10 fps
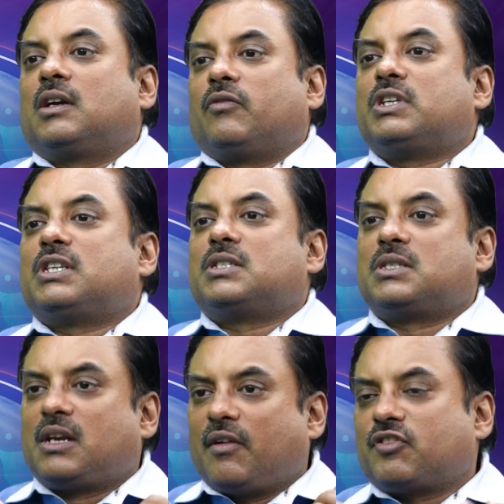which is
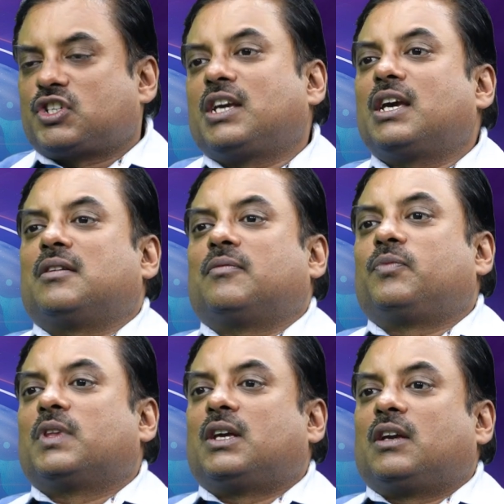grief stricken,
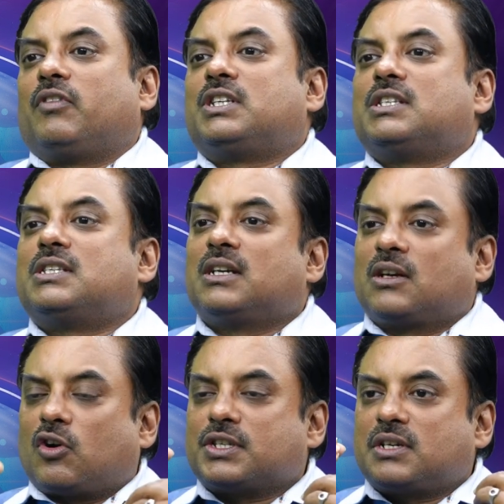which is in
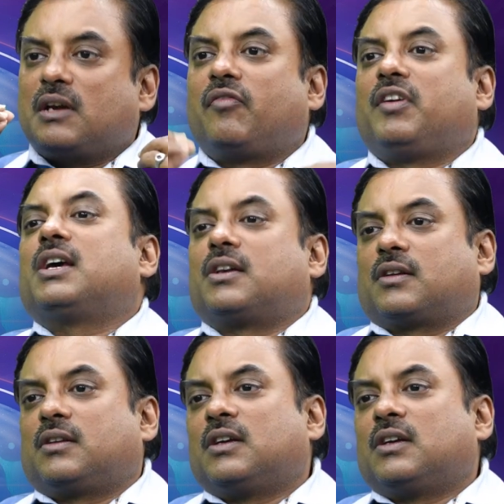constant fear,